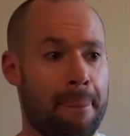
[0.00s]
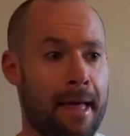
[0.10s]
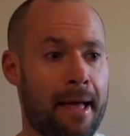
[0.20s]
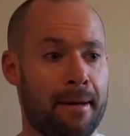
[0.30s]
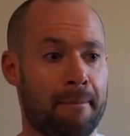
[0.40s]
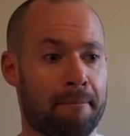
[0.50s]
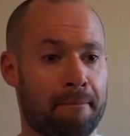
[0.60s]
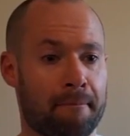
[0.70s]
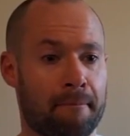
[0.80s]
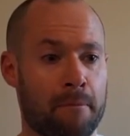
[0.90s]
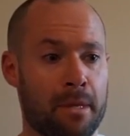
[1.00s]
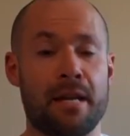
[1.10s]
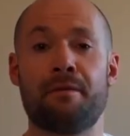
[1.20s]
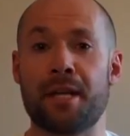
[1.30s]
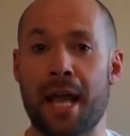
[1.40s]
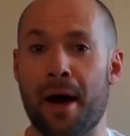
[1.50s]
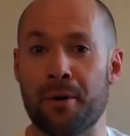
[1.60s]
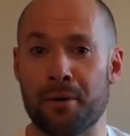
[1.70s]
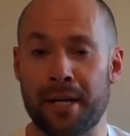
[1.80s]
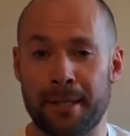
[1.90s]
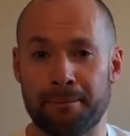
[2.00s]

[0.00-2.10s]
Even now,